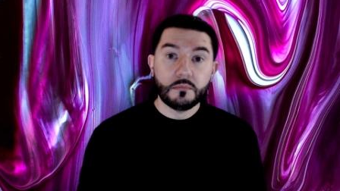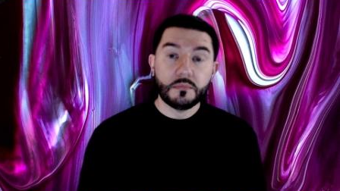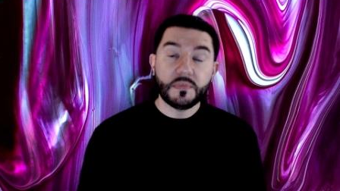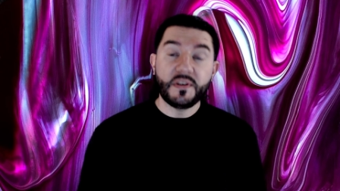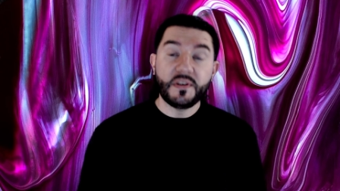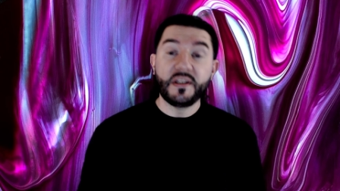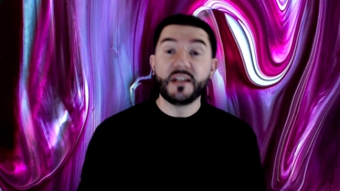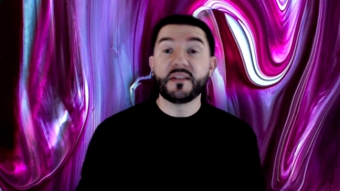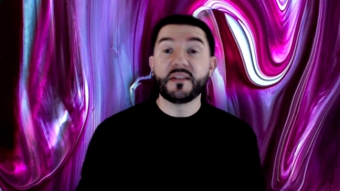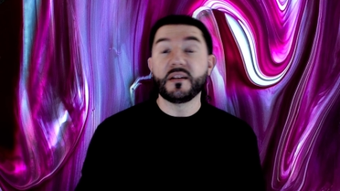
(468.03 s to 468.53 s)

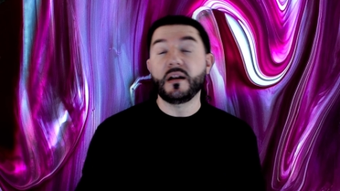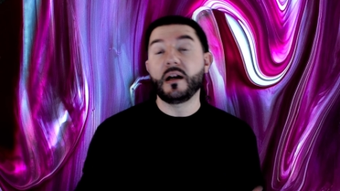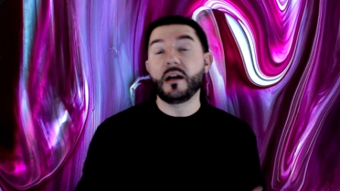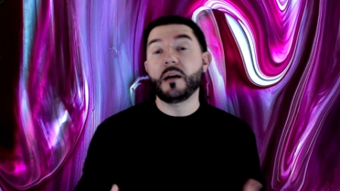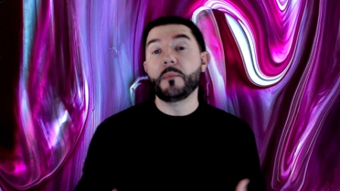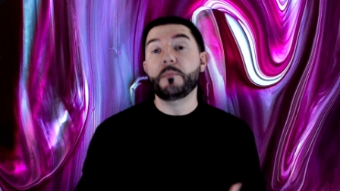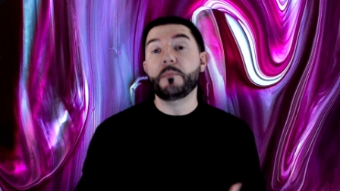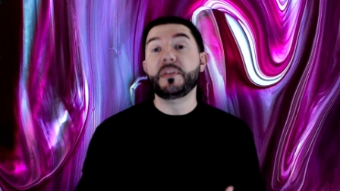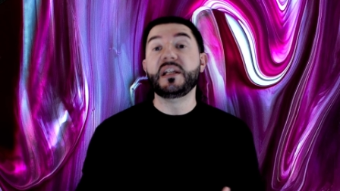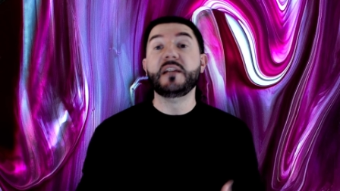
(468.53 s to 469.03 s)
This
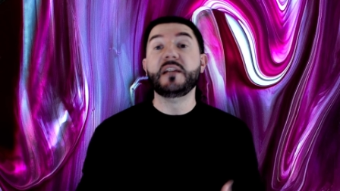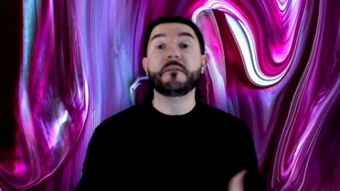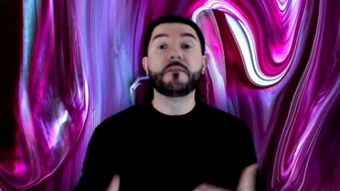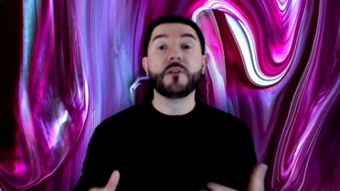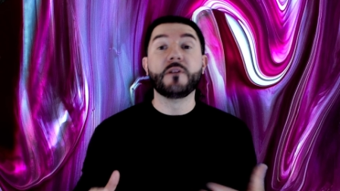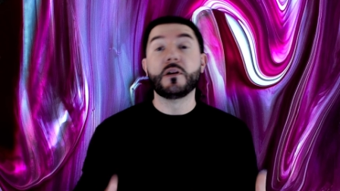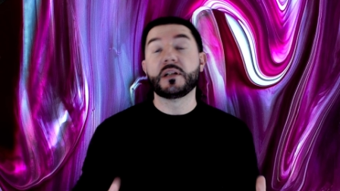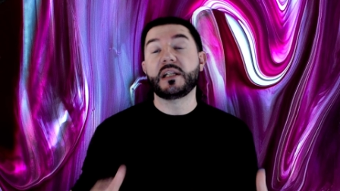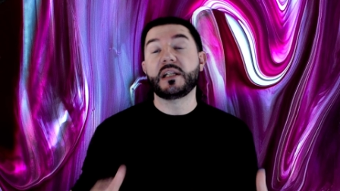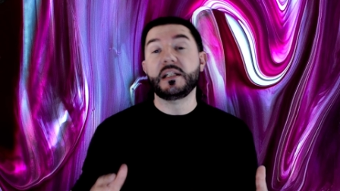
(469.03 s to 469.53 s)
upbeat,
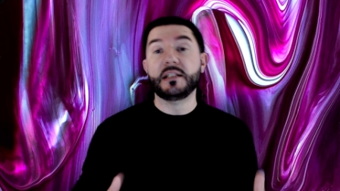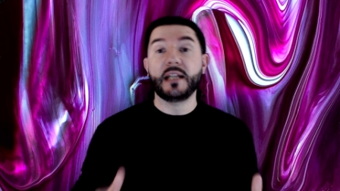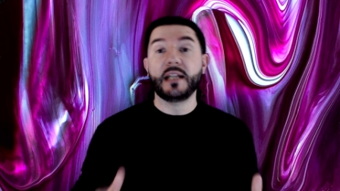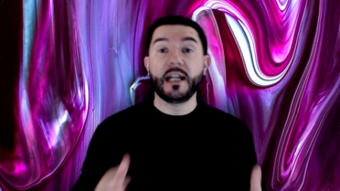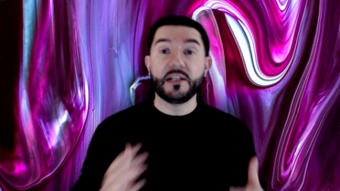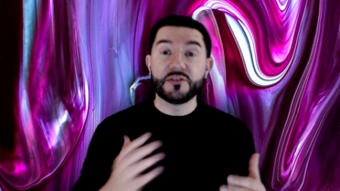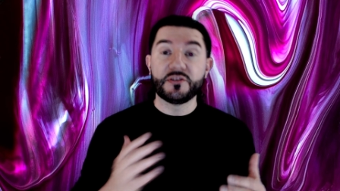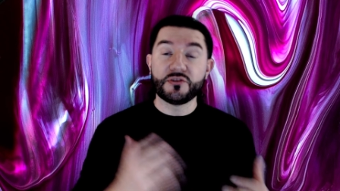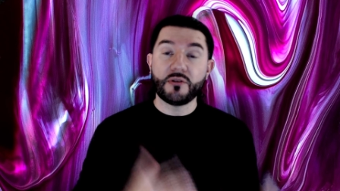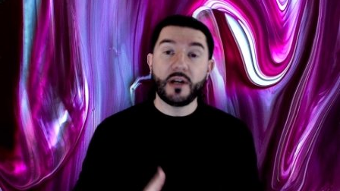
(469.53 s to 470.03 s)
funky
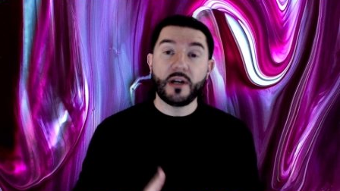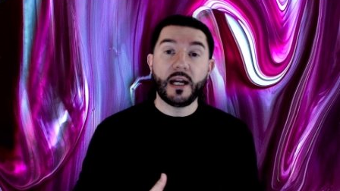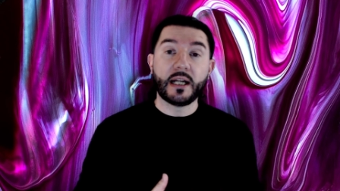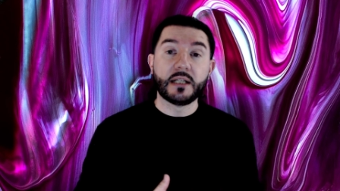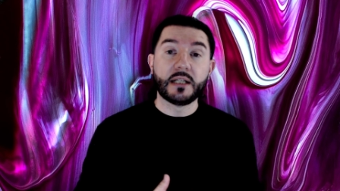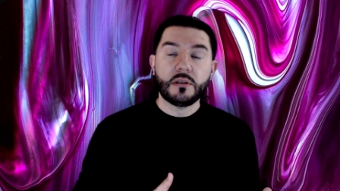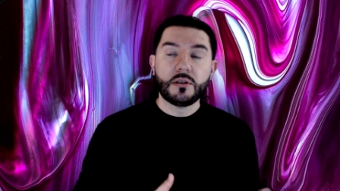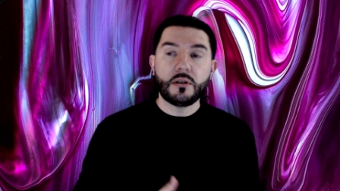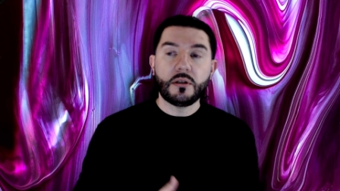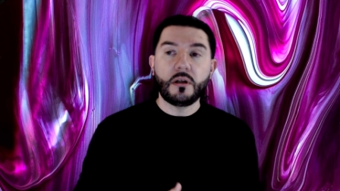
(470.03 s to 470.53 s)
dance
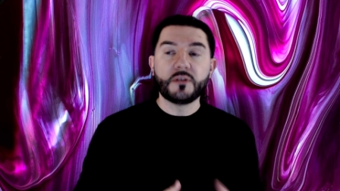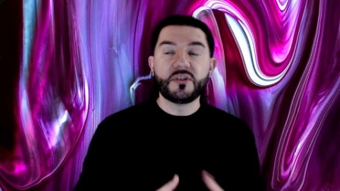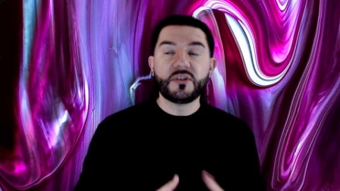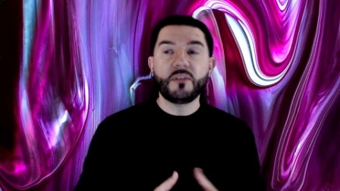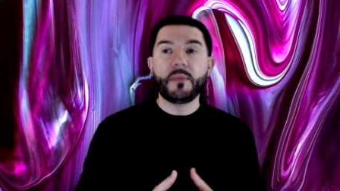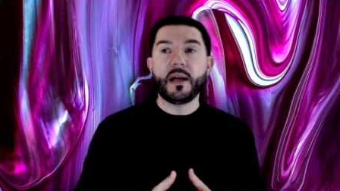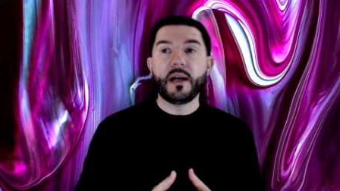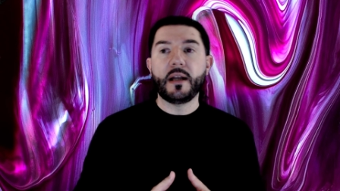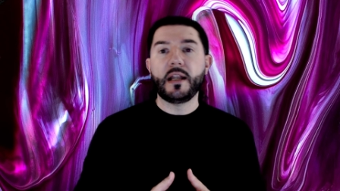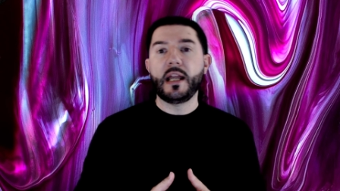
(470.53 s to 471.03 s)
track talks
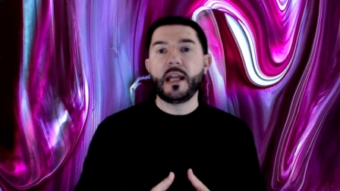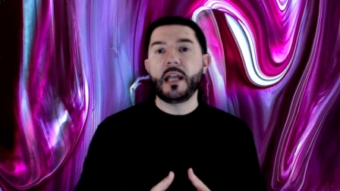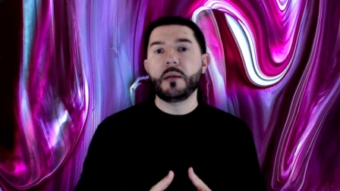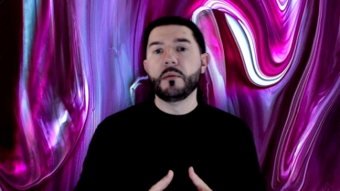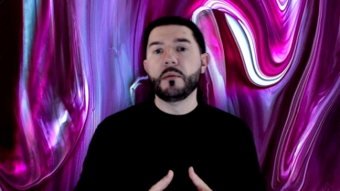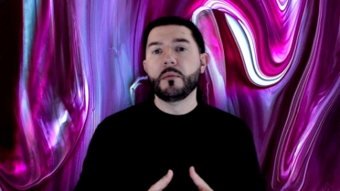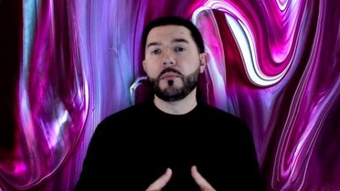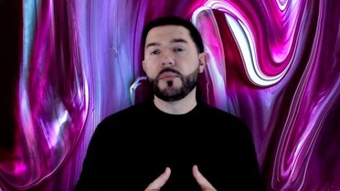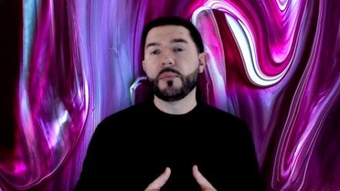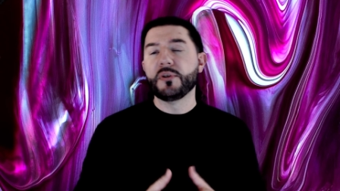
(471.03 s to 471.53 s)
about a
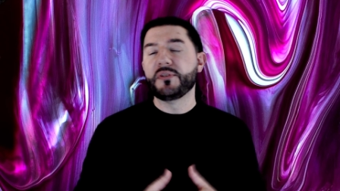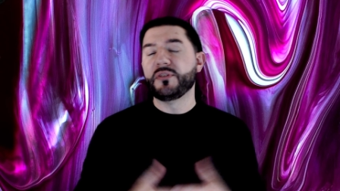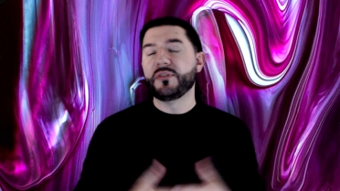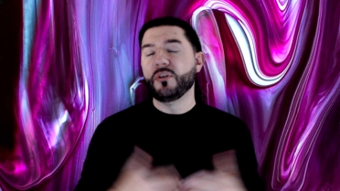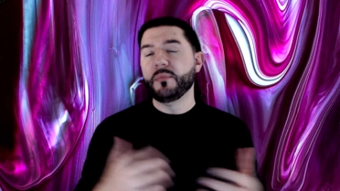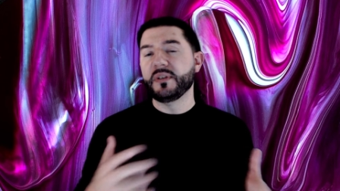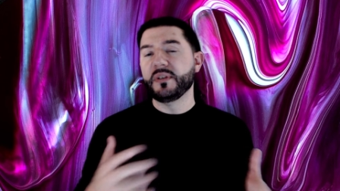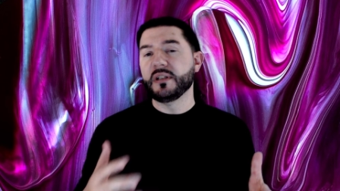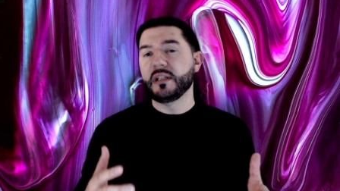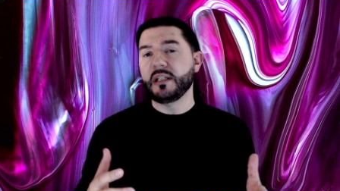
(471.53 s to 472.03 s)

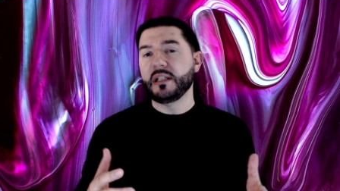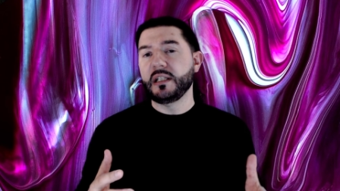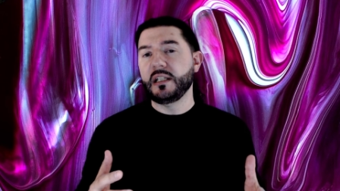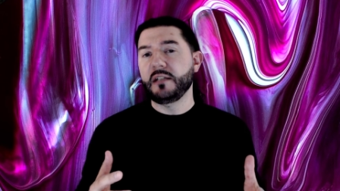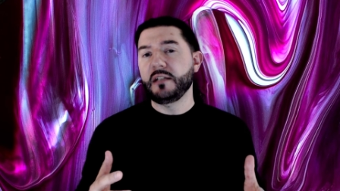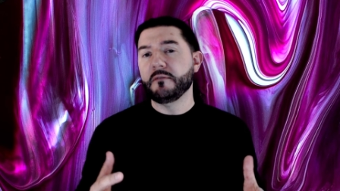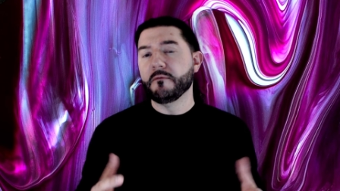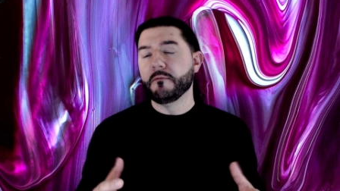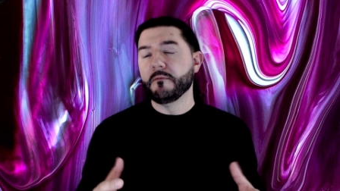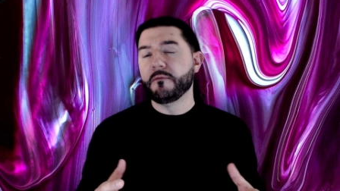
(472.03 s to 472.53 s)

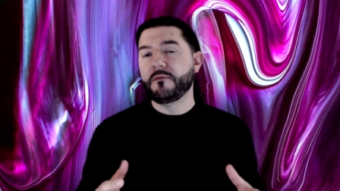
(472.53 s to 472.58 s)
presumably